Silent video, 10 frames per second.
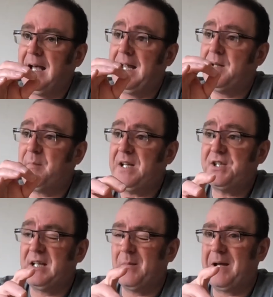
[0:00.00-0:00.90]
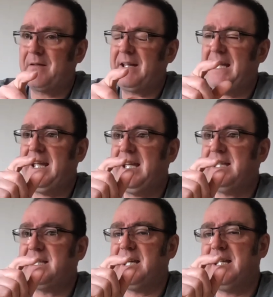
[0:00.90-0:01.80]
And the best thing about it
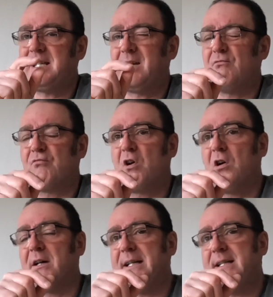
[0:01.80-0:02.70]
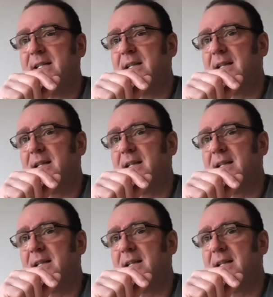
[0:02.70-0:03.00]
is it's a Ride,